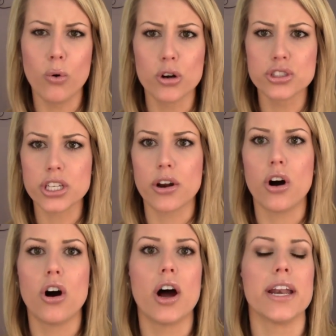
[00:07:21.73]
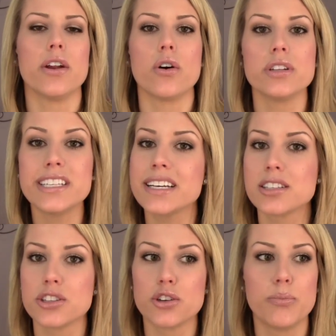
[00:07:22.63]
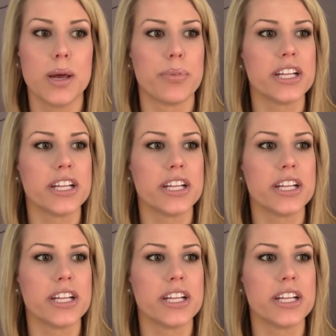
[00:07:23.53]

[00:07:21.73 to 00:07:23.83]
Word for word: orange at all, and it only takes a little bit,